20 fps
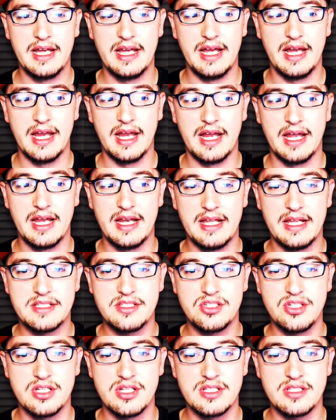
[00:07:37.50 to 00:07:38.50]
and
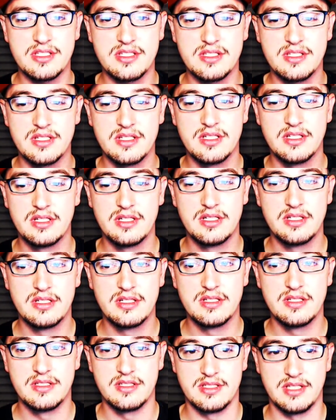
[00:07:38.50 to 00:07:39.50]
it's just
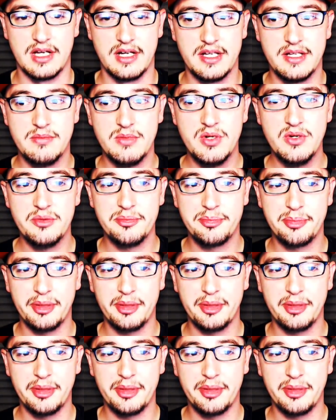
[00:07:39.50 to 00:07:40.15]
Sun and Moon